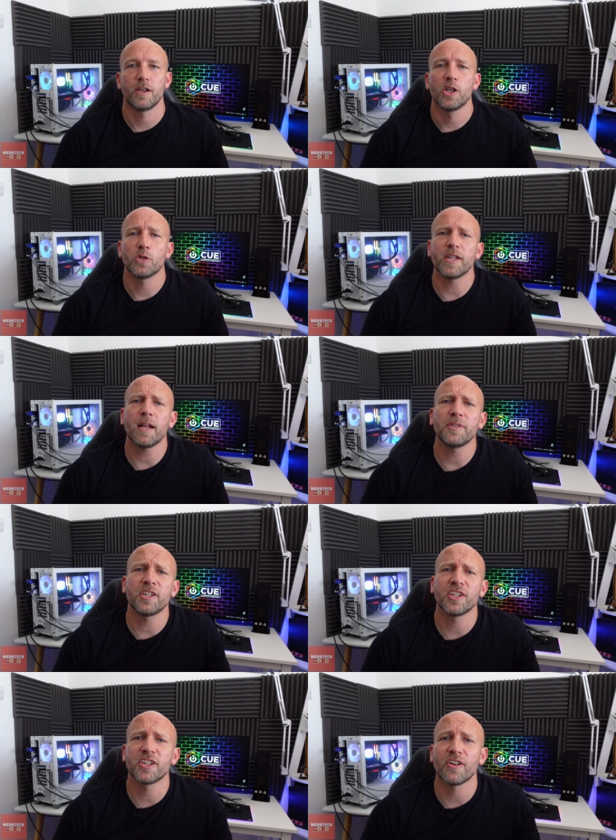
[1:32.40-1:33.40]
So when it comes to
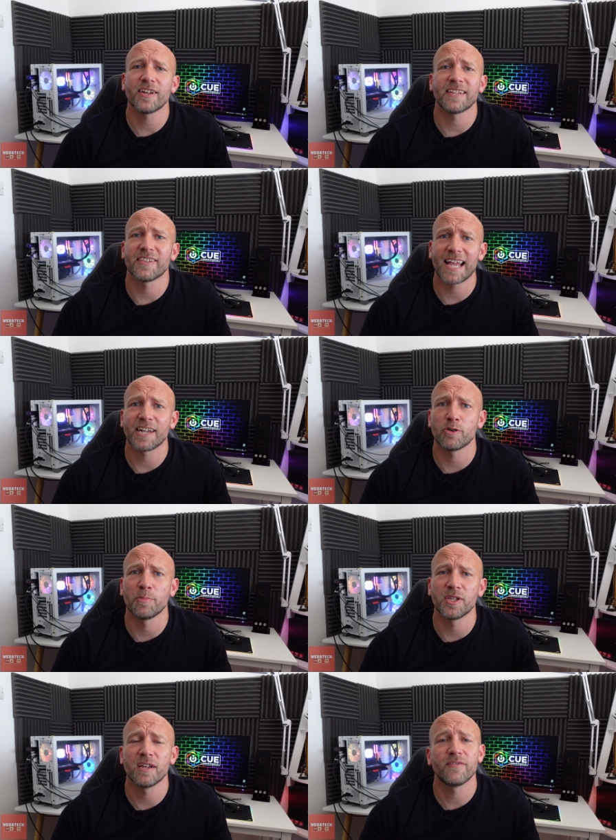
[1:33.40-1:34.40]
the design and the casual
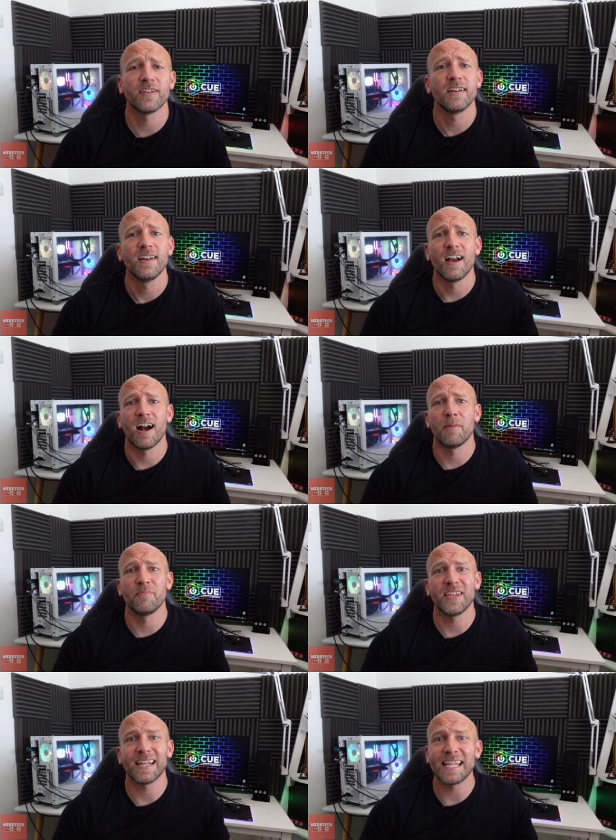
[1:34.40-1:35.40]
observer, um,
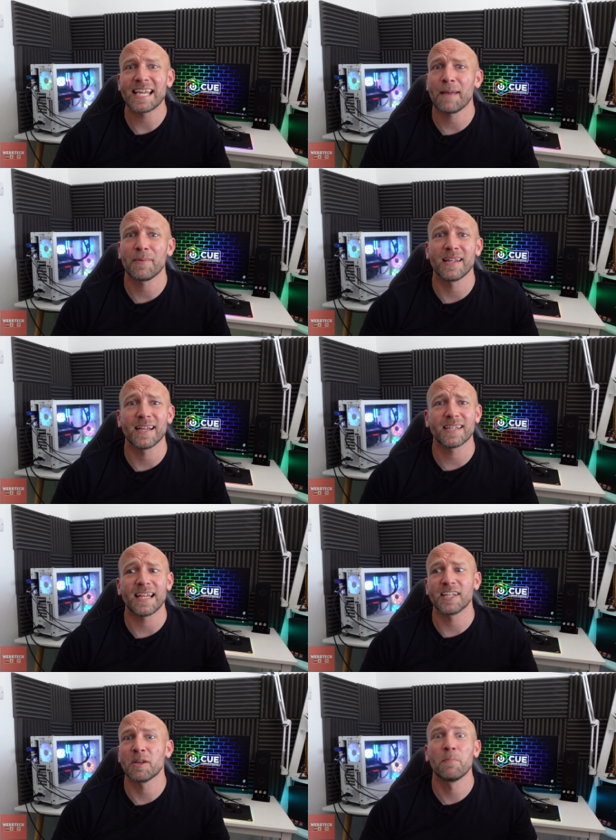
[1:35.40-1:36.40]
the Elite Capellix
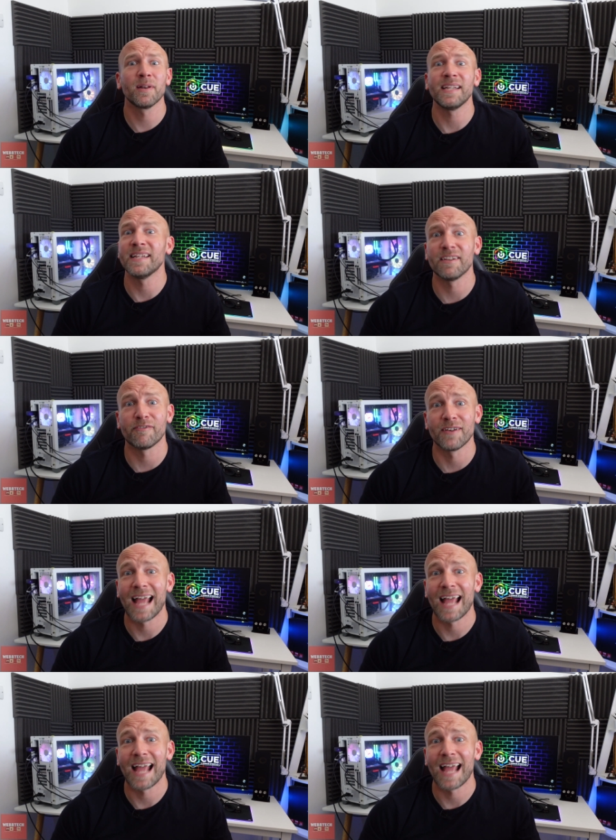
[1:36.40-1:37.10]
is completely different.